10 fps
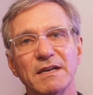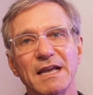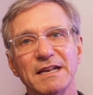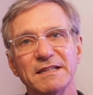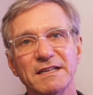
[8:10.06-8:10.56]

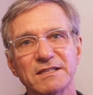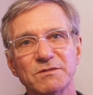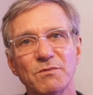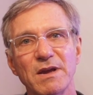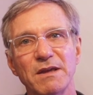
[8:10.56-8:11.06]
And in
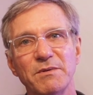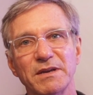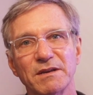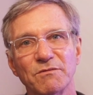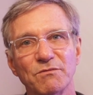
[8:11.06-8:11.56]
this way, we
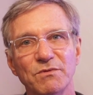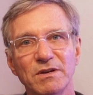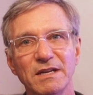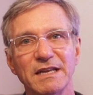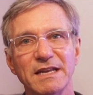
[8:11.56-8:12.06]
can
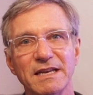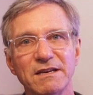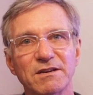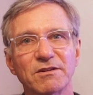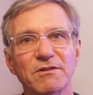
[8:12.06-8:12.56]
really
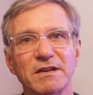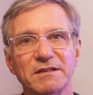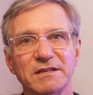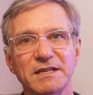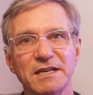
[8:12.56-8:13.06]
integrate
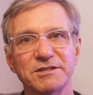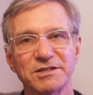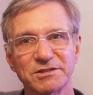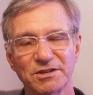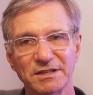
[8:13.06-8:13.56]
the
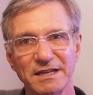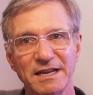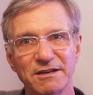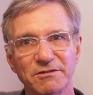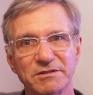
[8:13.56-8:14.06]
teachings on the
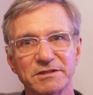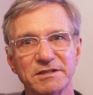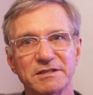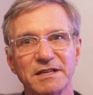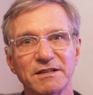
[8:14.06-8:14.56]

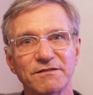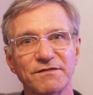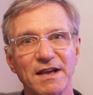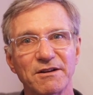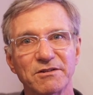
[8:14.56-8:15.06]
hindrances and the
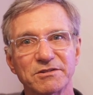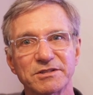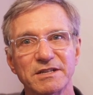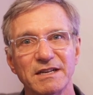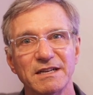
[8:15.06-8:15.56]

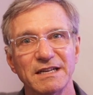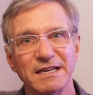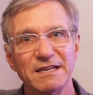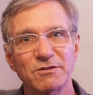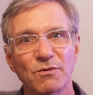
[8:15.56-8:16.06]
fetters
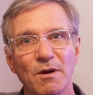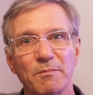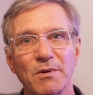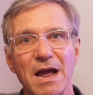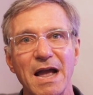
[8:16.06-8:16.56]
into our
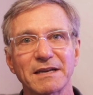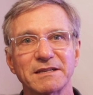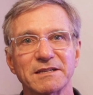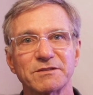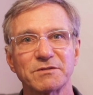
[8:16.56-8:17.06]

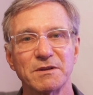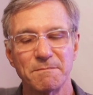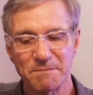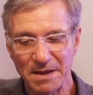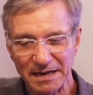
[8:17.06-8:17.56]
practice,
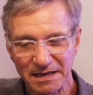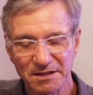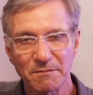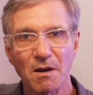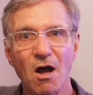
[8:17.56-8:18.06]
making
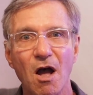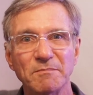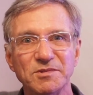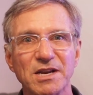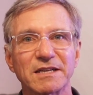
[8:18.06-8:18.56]
them
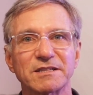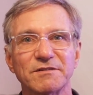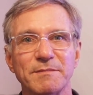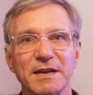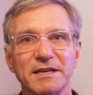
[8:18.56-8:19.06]
objects
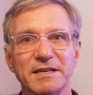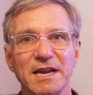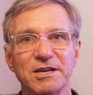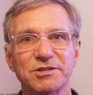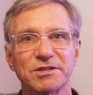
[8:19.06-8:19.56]
of
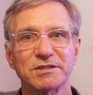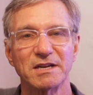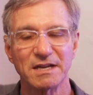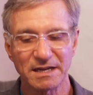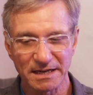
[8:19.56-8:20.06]
meditation
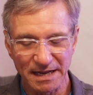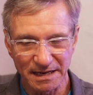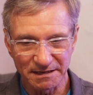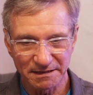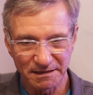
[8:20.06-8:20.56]

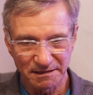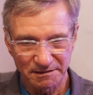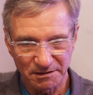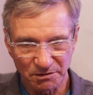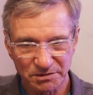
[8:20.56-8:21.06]
and
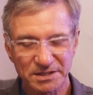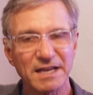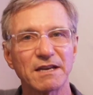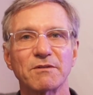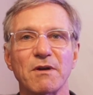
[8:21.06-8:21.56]

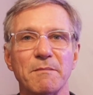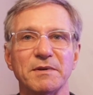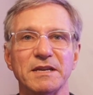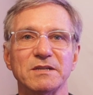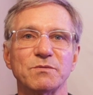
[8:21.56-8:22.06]
seeking
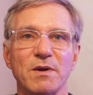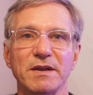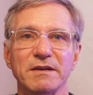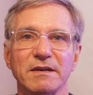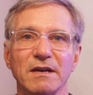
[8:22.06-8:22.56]
remedies
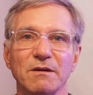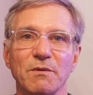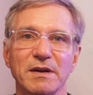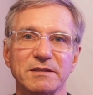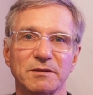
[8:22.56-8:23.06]

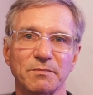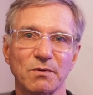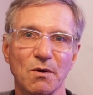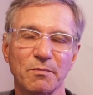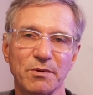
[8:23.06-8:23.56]
when it's
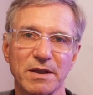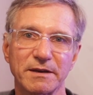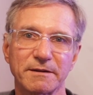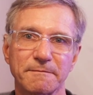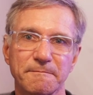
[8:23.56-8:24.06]
appropriate.